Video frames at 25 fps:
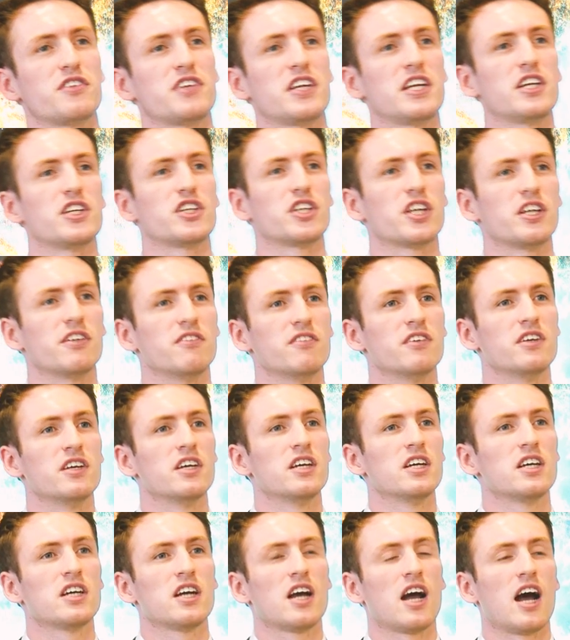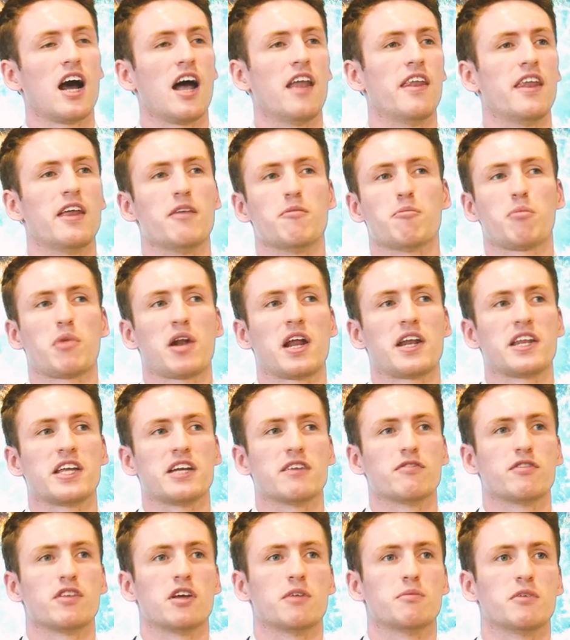teaching and then plenty
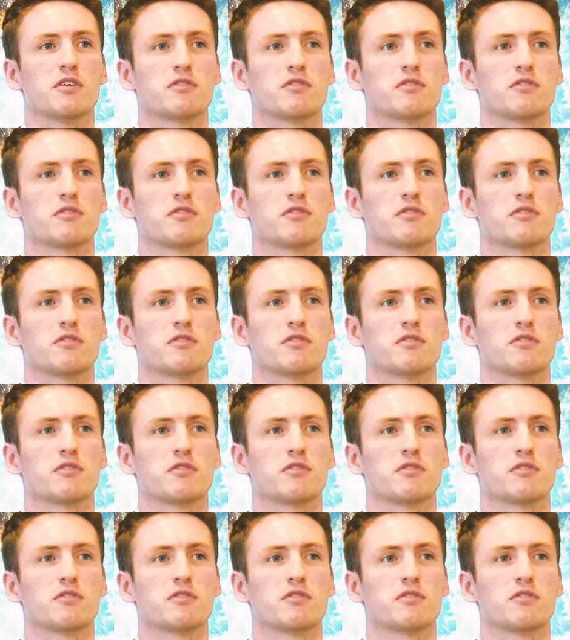of them